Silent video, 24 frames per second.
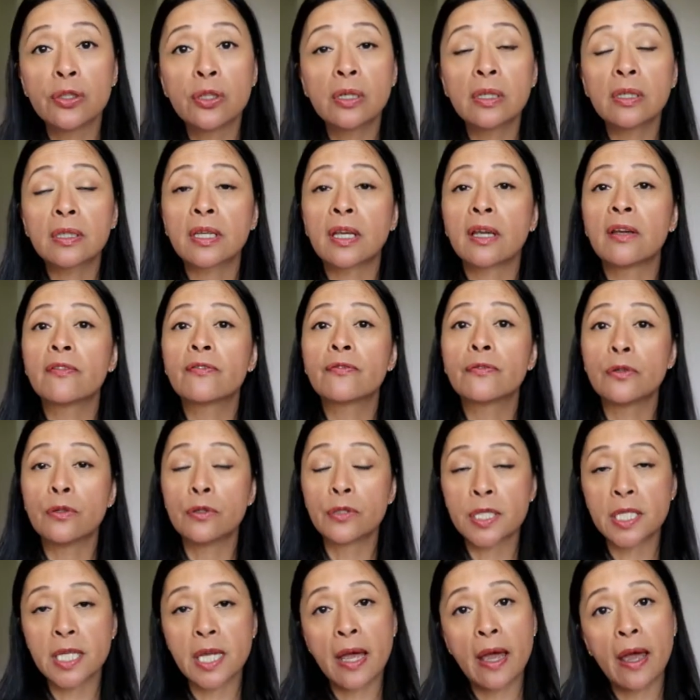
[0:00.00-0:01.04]
you're looking
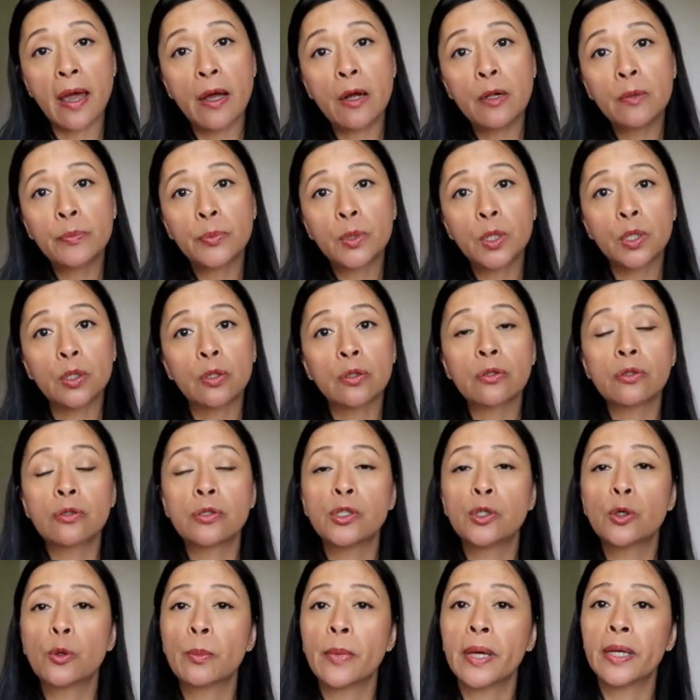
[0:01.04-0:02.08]
for to help you
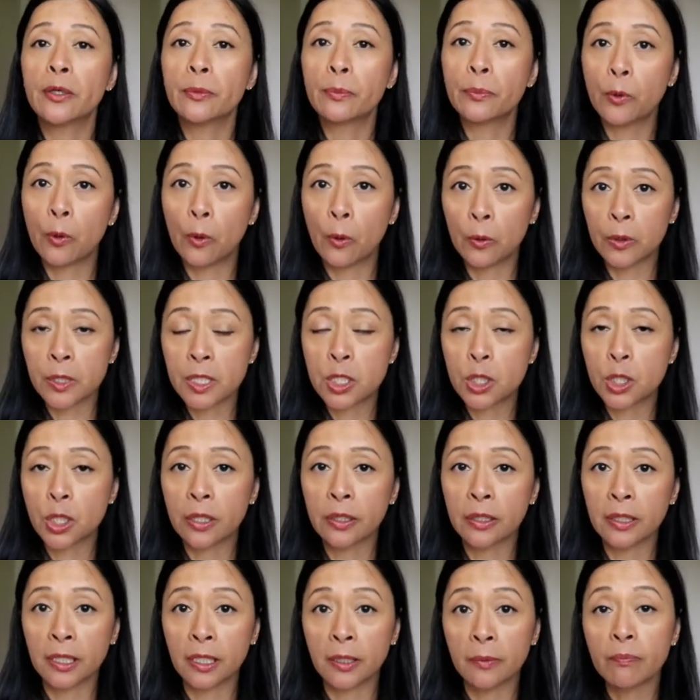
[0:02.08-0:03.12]
through your menopause
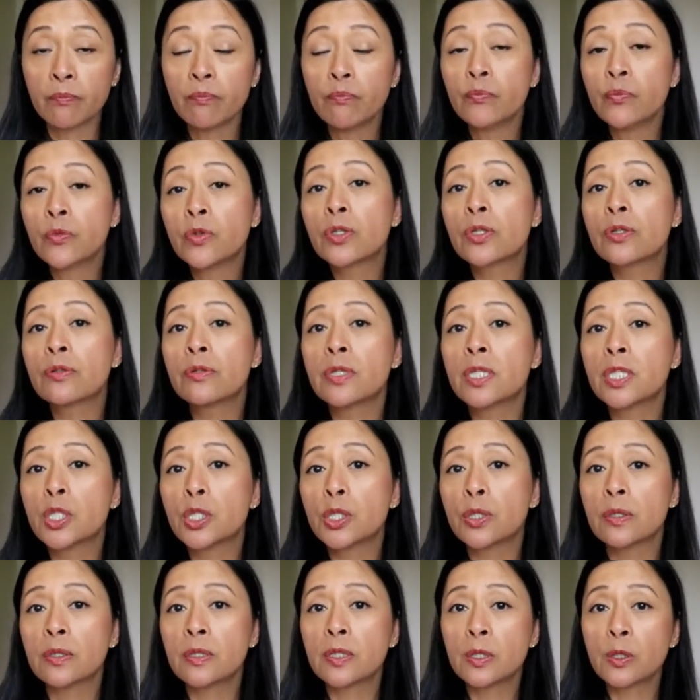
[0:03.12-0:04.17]
journey to
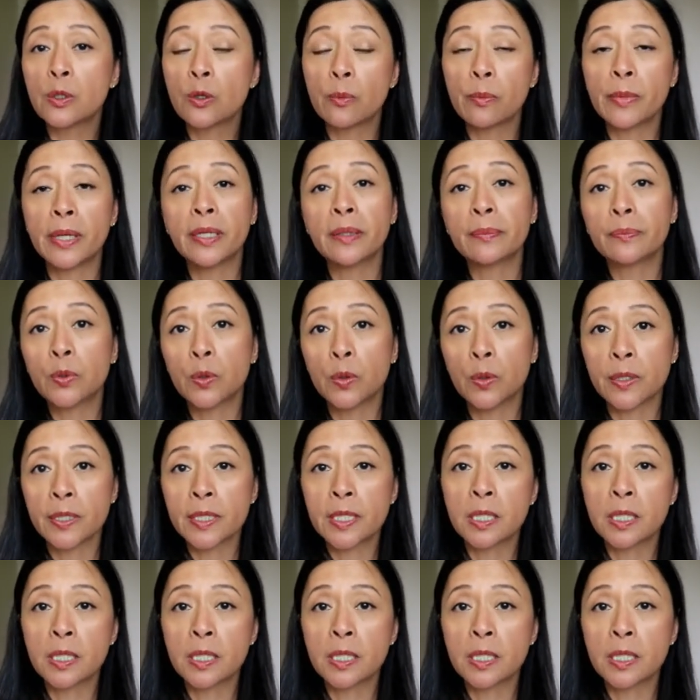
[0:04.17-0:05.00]
reduce your menopause